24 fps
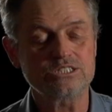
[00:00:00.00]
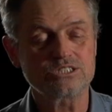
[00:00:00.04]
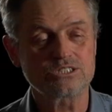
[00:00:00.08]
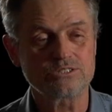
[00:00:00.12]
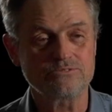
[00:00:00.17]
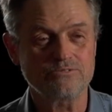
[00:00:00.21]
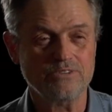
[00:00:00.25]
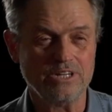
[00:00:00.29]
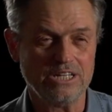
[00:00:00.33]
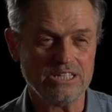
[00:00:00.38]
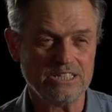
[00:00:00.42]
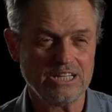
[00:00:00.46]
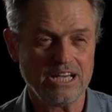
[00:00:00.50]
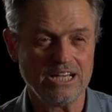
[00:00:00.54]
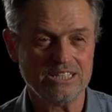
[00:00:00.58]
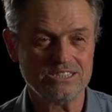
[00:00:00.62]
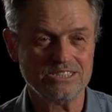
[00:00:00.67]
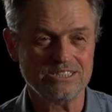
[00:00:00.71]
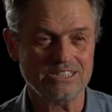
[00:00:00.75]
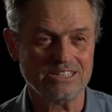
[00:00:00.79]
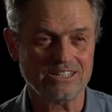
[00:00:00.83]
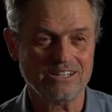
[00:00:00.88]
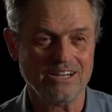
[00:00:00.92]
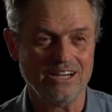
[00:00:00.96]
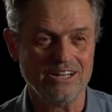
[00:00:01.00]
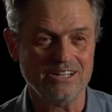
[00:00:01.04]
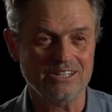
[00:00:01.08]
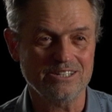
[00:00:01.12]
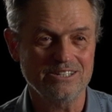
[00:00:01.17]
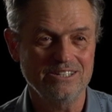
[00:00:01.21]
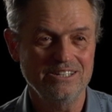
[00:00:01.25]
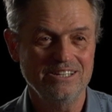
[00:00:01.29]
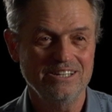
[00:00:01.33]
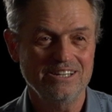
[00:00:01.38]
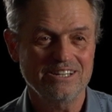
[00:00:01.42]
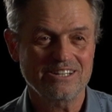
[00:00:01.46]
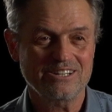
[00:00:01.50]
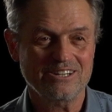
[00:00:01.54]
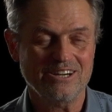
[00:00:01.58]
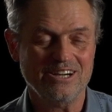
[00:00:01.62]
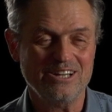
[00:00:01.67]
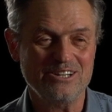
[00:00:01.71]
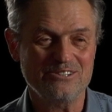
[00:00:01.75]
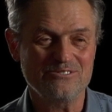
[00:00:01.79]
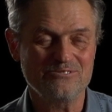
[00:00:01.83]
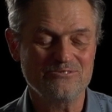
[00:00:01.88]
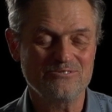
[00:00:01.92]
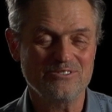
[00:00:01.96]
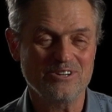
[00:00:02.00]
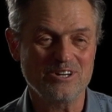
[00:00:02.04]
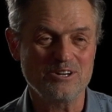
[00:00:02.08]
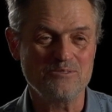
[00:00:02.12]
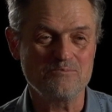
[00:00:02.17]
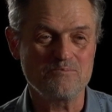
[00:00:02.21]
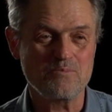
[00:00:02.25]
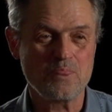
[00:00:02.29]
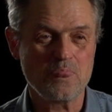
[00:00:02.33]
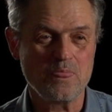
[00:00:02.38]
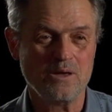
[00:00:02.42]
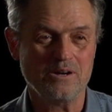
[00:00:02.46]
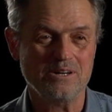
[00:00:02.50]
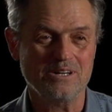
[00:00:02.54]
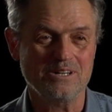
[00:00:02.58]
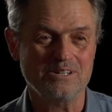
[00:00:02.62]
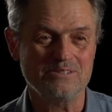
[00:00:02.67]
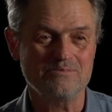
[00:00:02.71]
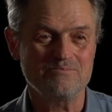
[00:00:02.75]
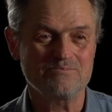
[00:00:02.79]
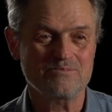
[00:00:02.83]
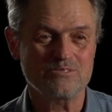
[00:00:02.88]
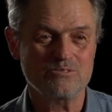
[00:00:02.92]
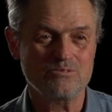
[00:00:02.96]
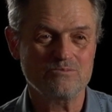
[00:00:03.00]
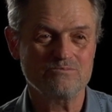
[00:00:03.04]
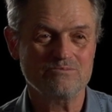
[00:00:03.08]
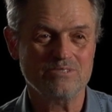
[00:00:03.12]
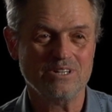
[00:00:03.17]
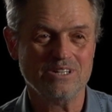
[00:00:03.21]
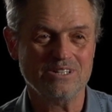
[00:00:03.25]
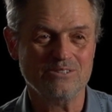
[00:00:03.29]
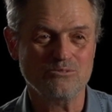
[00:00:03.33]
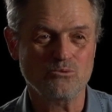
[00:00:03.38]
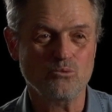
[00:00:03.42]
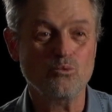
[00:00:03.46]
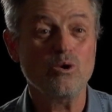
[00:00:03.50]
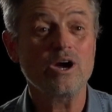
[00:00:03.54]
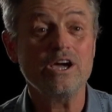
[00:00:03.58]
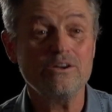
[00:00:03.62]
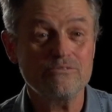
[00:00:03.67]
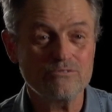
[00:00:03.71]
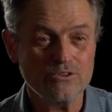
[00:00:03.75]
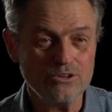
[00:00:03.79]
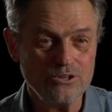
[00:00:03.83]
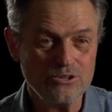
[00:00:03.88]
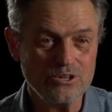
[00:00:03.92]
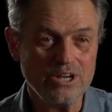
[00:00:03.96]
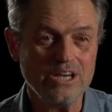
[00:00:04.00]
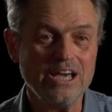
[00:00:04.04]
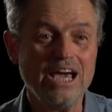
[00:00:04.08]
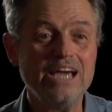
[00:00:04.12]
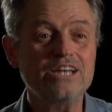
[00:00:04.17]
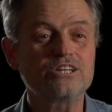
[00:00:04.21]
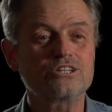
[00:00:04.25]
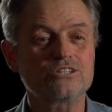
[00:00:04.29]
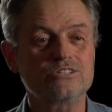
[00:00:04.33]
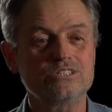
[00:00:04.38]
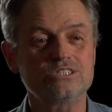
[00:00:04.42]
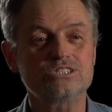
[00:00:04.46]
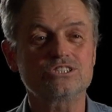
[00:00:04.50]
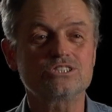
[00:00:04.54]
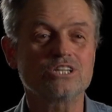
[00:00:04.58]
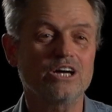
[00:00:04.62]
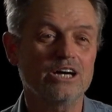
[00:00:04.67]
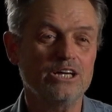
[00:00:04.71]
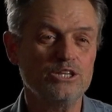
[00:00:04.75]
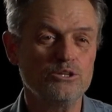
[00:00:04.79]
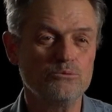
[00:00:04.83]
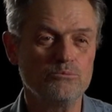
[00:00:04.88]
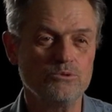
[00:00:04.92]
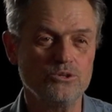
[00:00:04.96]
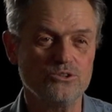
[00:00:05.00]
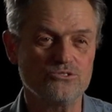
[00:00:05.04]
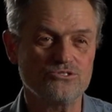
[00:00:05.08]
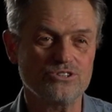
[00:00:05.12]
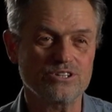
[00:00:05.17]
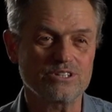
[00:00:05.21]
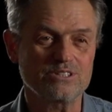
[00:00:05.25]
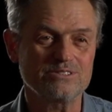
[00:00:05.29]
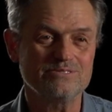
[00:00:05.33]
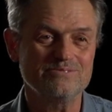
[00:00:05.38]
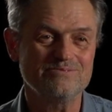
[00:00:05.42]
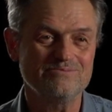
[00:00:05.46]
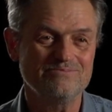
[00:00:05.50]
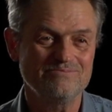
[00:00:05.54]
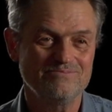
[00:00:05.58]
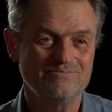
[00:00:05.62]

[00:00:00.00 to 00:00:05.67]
creates a fantastic kind of way for you to enter inside the music.